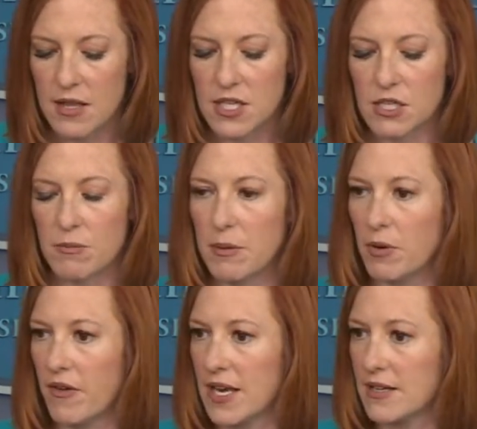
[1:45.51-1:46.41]
This should be
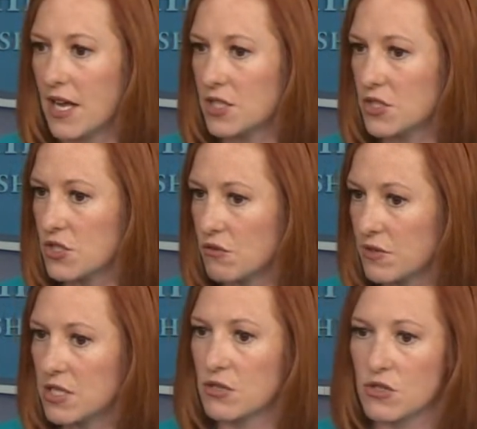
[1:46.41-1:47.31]
provided not just to
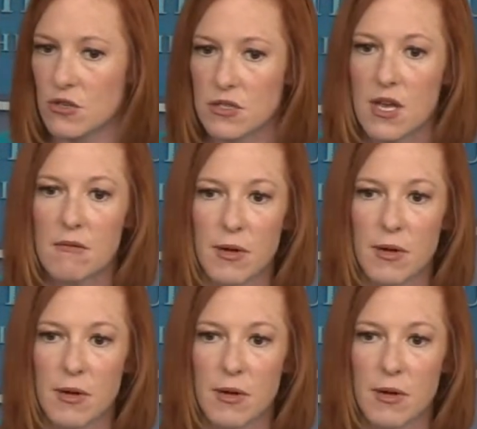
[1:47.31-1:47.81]
researchers,